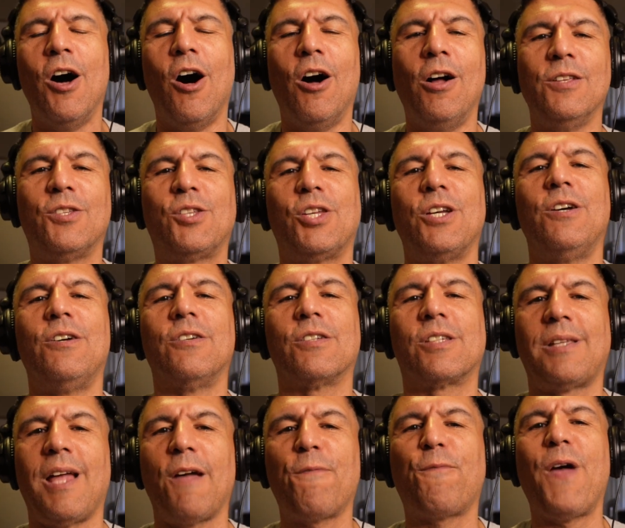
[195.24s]
Until
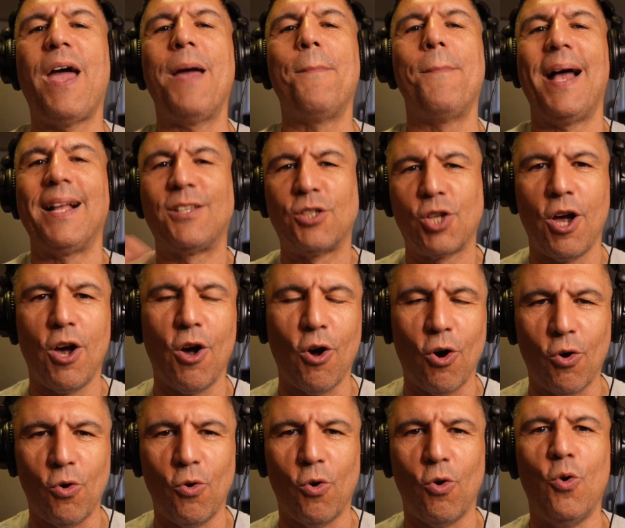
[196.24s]
Stéphane
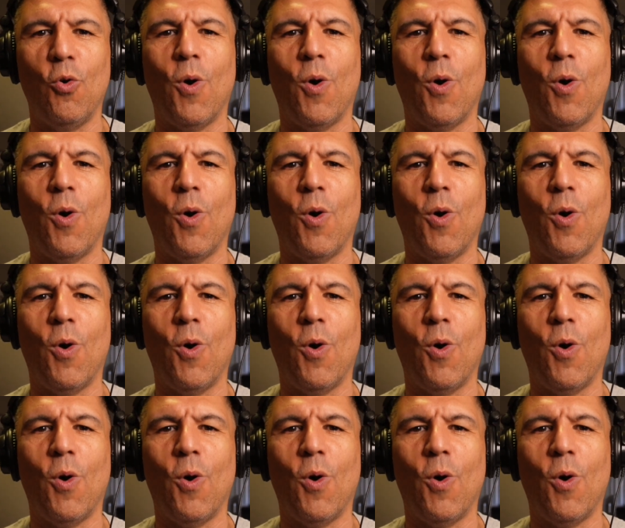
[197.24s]
Matteau,